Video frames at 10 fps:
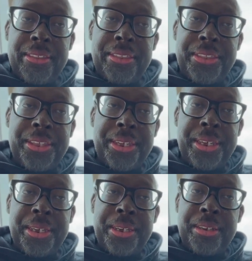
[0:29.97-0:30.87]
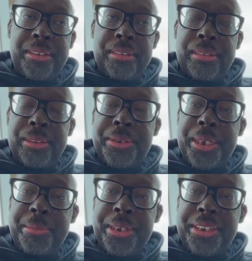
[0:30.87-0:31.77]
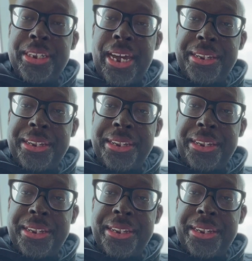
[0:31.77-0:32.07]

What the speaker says: the leukemia did not